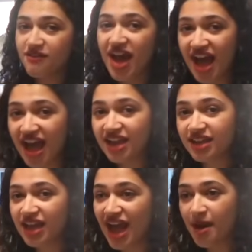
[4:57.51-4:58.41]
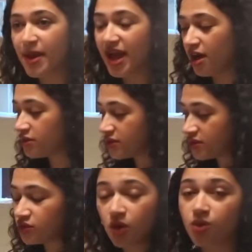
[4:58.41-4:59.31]
had at my house.
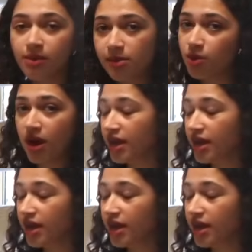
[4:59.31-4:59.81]
Don't remember where I